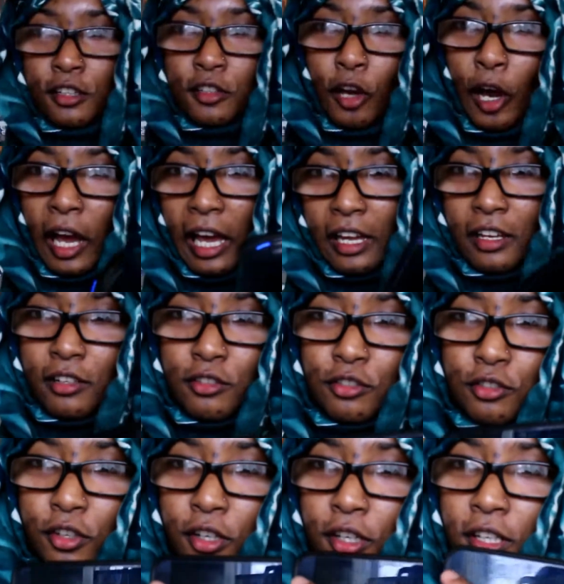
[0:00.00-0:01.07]
Your
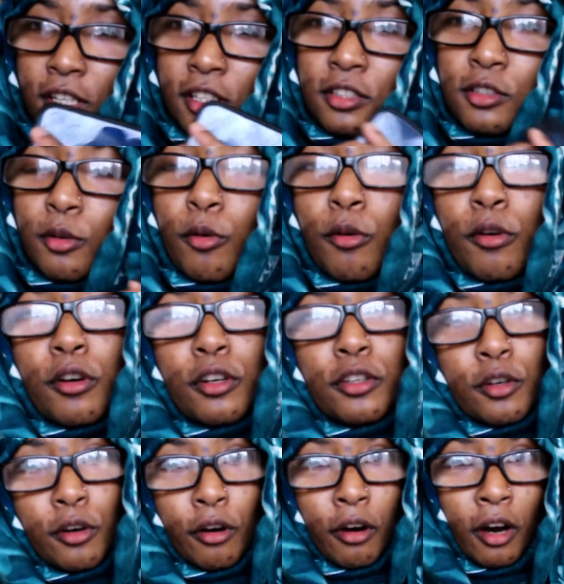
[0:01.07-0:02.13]
Androids or
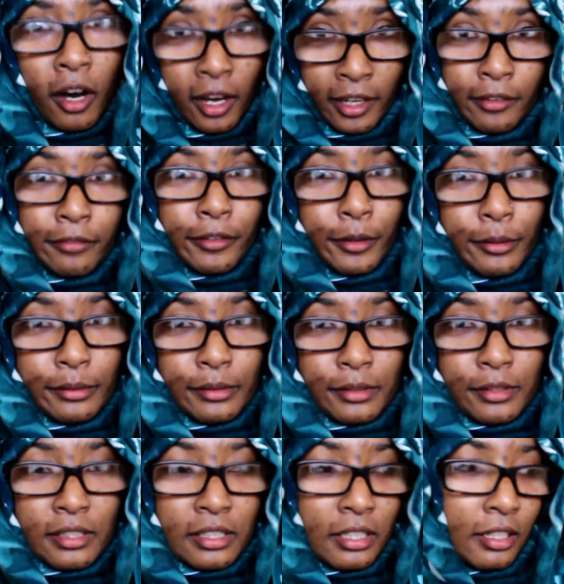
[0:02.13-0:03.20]
your
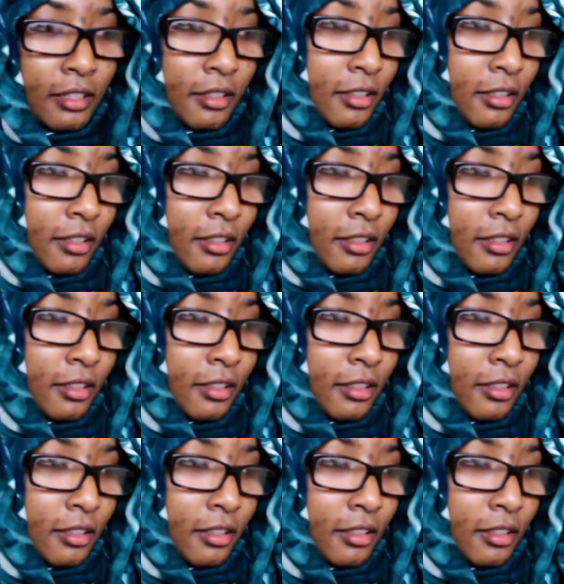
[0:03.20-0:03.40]
iPhones.